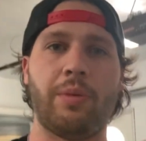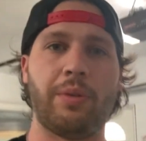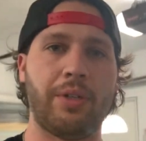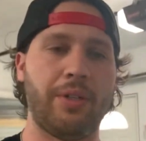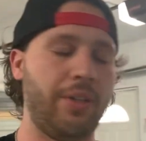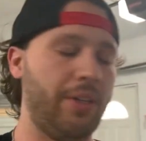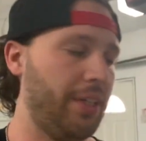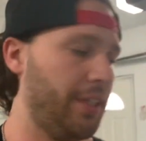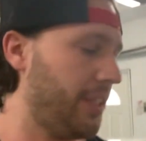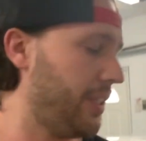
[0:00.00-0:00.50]

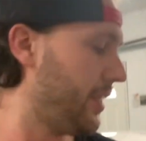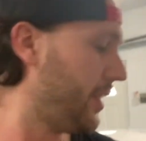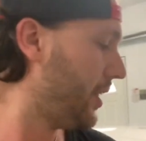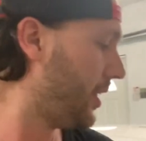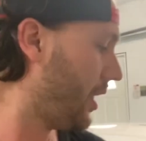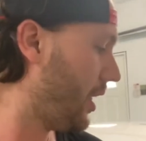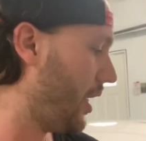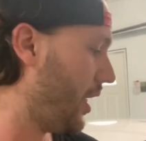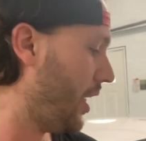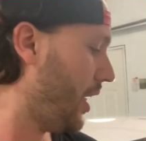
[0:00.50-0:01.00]
on?
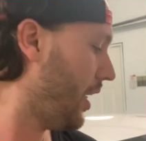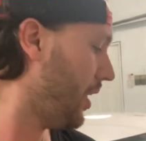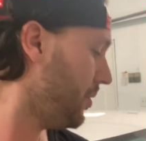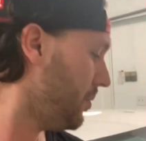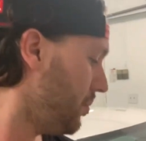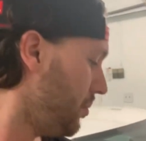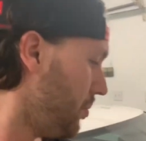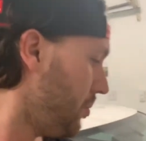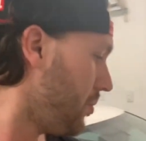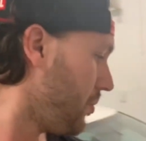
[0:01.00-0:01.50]

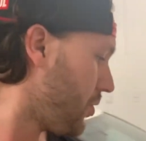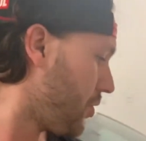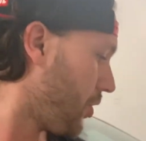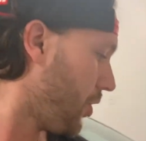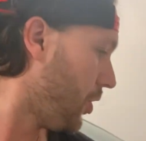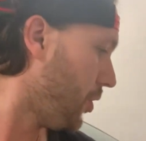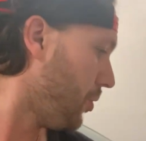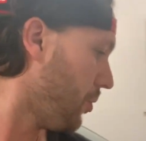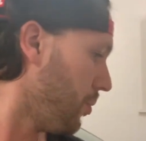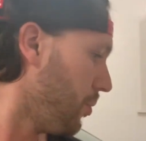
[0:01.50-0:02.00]

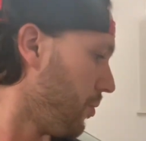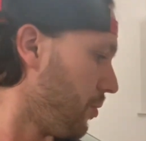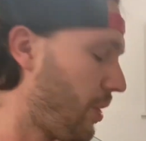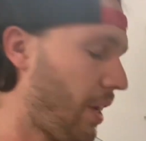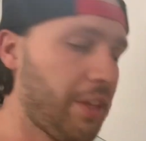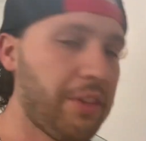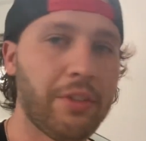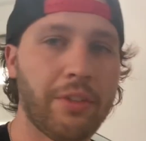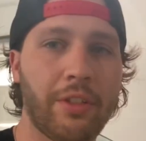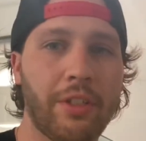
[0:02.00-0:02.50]
So
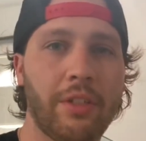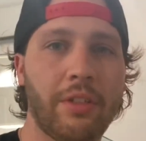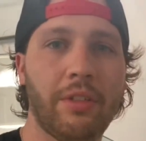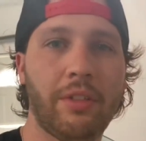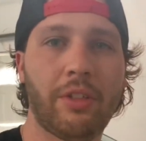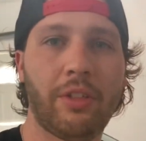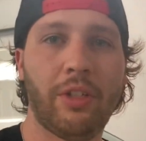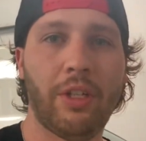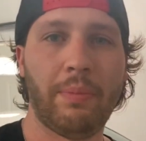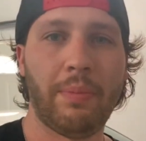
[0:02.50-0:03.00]
rather than
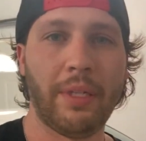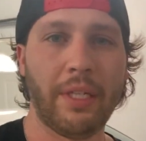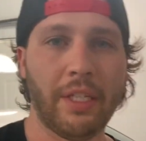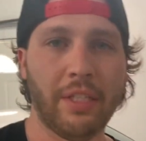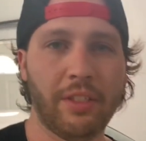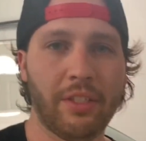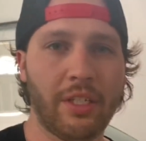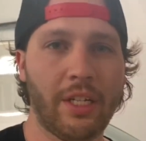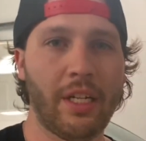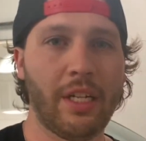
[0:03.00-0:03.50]
clipping it
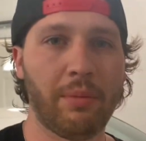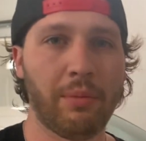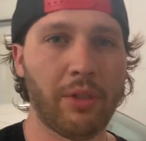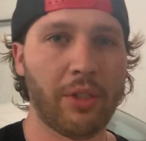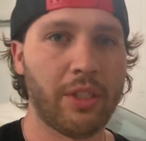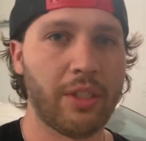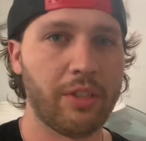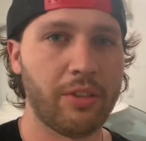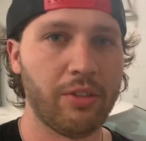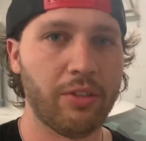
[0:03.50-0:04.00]
today, I'm
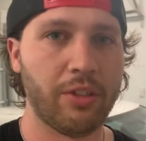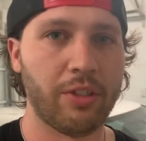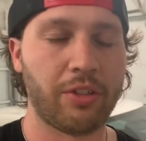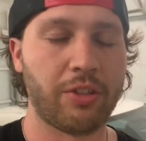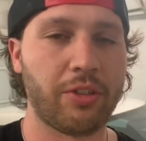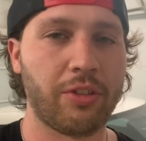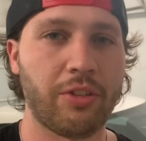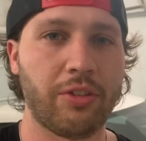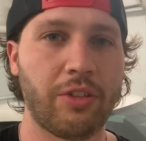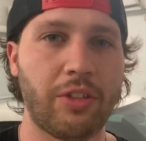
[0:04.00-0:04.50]
gonna do this
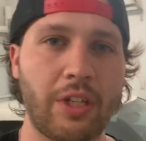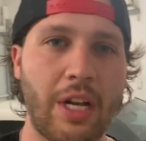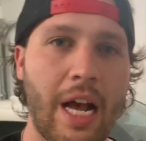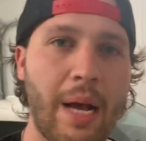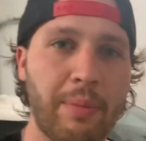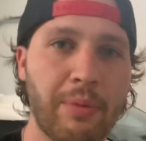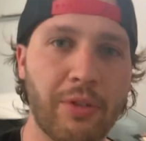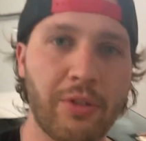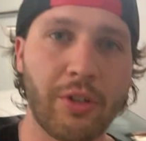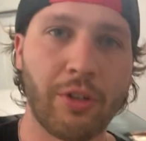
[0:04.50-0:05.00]
because it
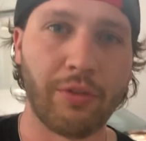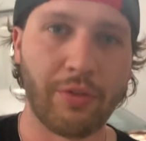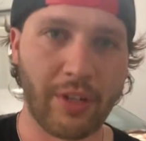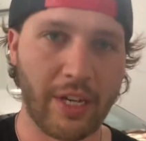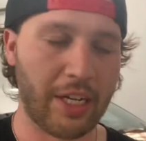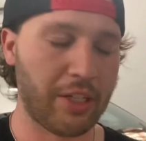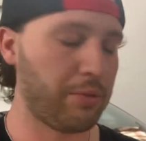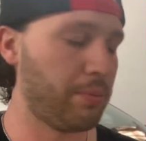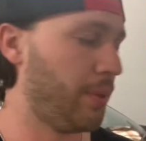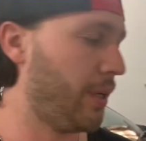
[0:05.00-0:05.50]
happened so
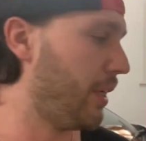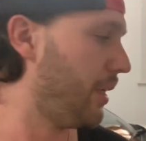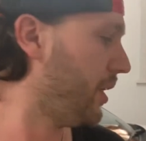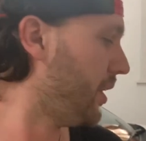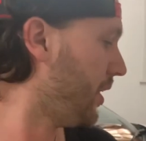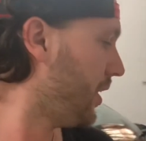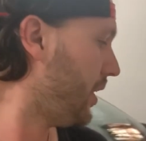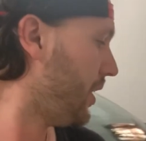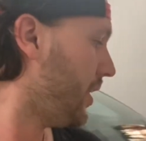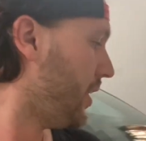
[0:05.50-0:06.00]
fast. But
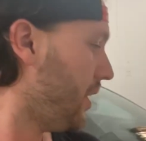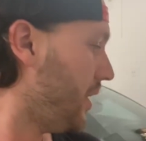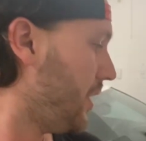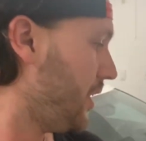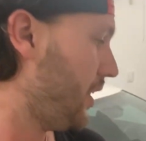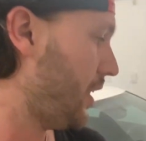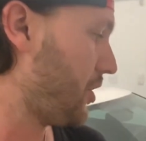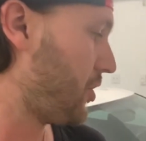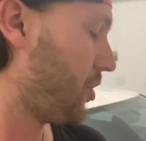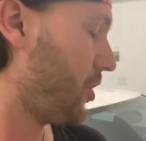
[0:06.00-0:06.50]

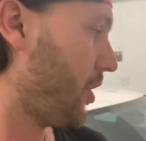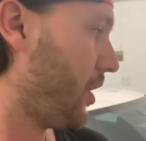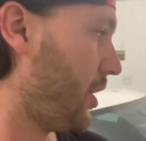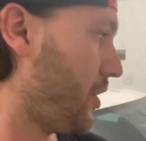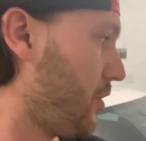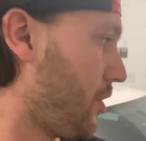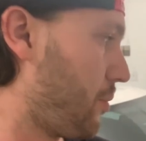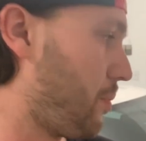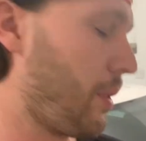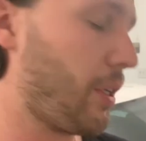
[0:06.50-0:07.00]
yesterday I
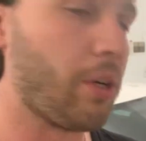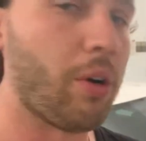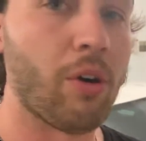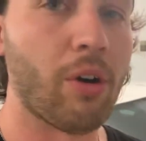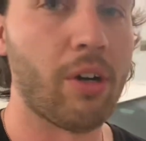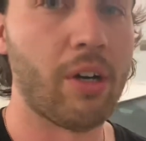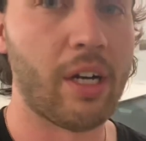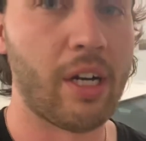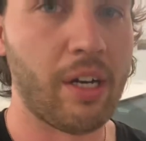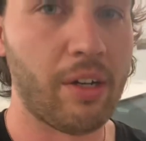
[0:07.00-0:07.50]
took my
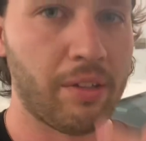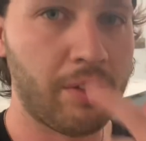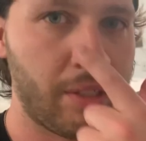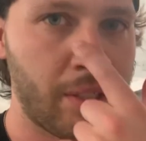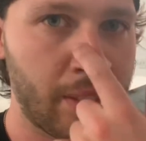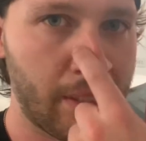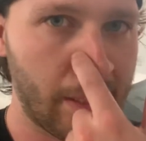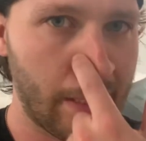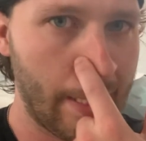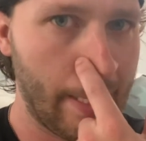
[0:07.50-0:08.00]
car out.
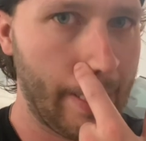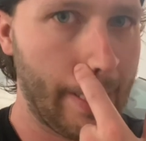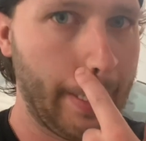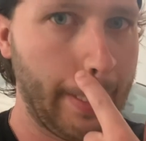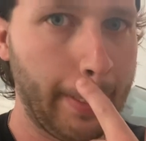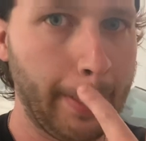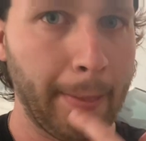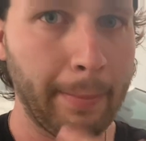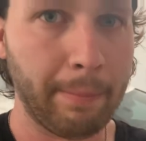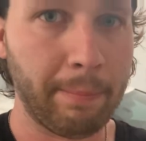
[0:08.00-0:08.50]

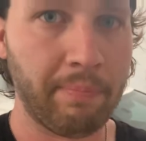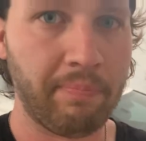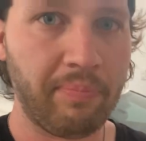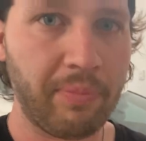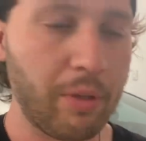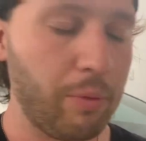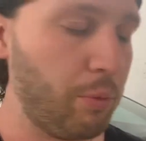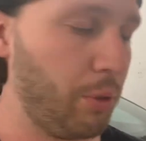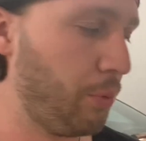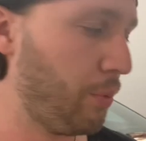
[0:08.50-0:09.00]

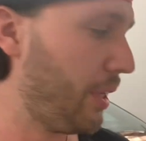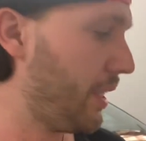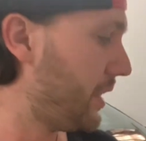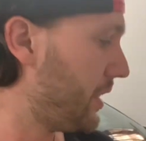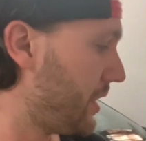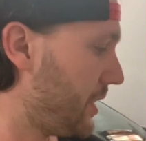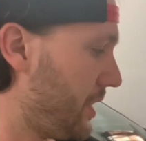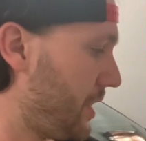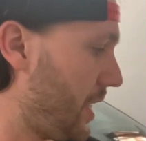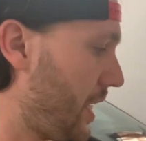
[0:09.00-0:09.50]
We
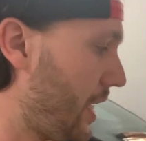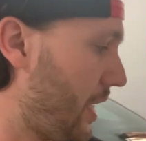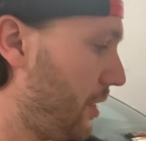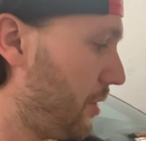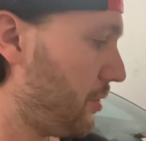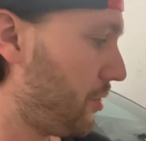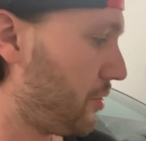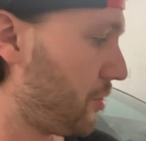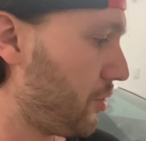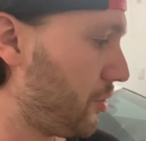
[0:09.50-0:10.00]
went
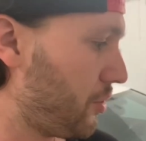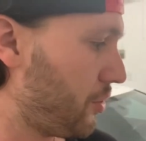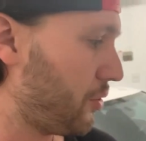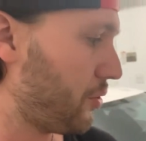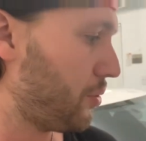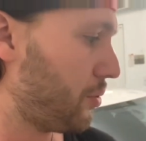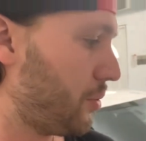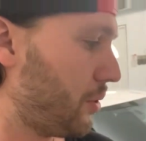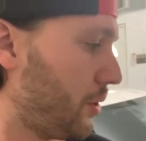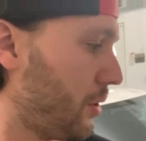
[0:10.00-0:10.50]
down
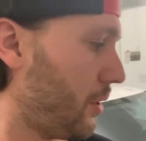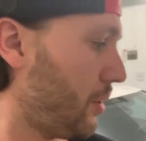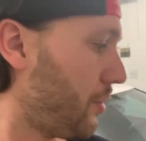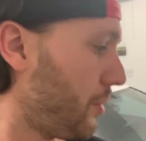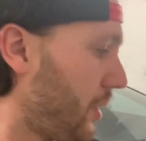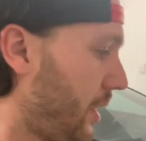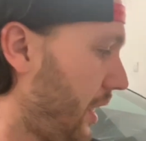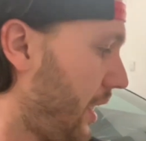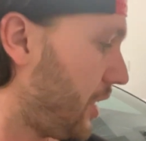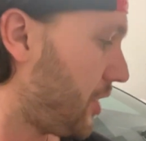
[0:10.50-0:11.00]
to a
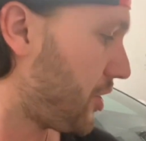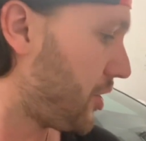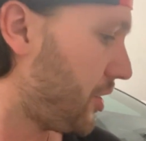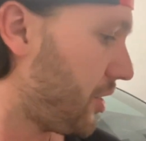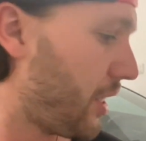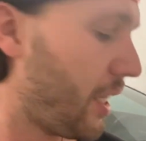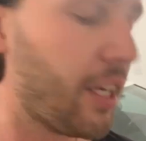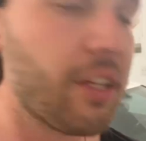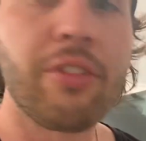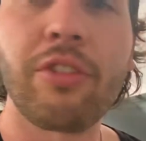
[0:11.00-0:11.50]
location
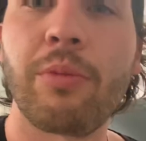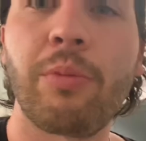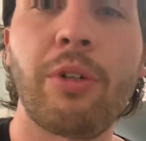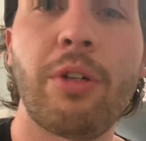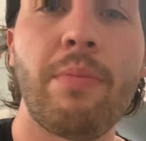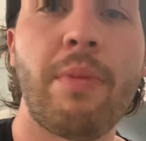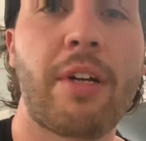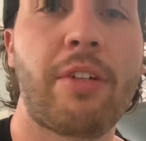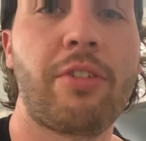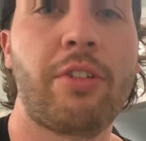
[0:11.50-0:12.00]
down somewhere in
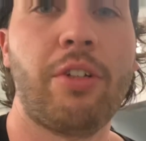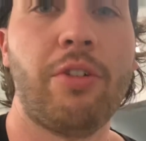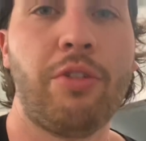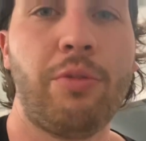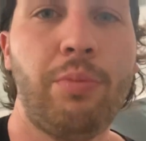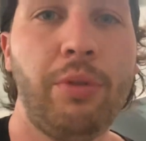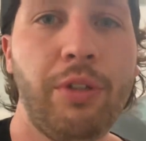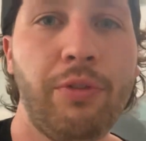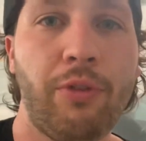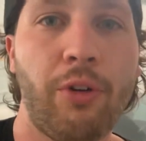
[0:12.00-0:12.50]
Mexico. It was
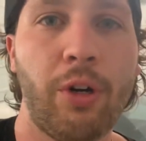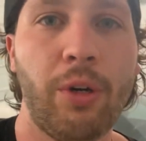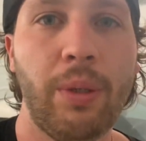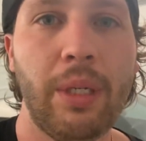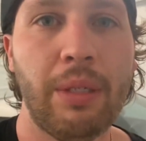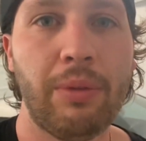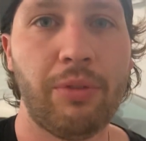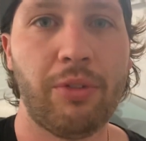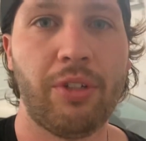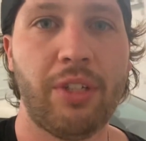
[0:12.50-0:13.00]
pretty far away.
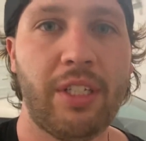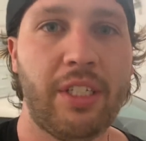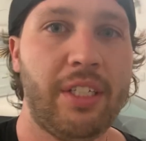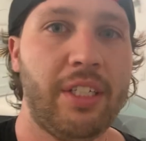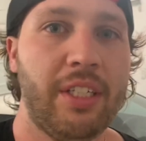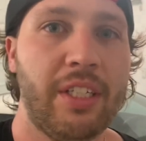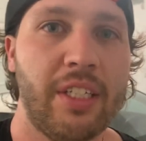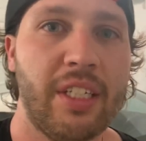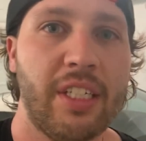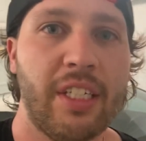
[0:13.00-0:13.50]
It was like
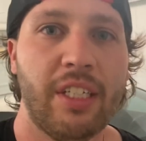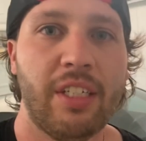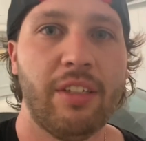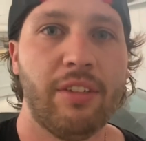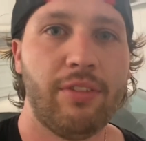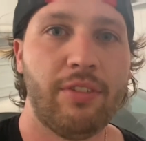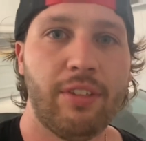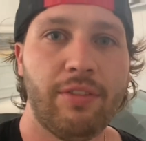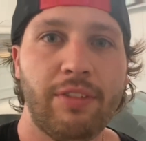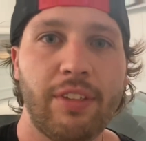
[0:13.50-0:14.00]

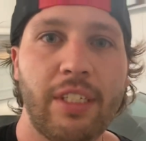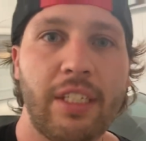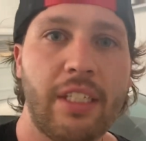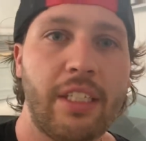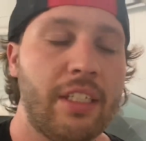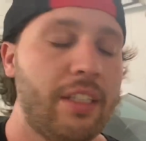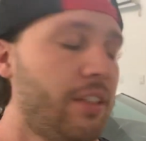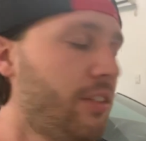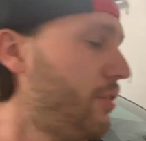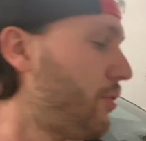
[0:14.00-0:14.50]

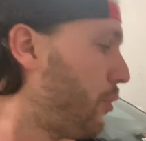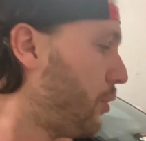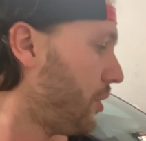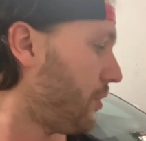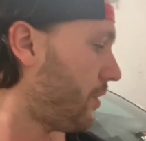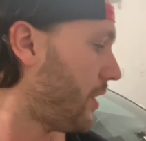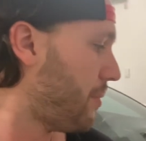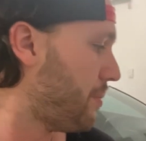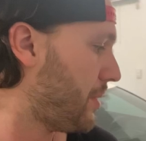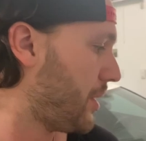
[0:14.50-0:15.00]

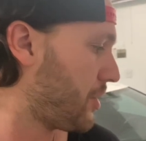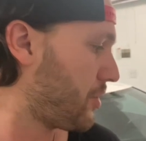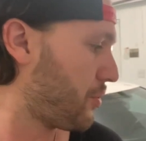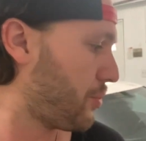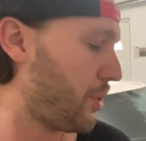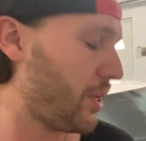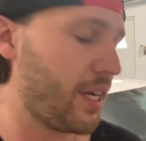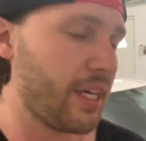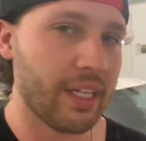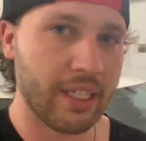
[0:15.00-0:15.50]
45 minutes
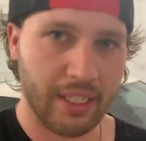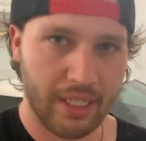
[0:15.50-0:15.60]
away.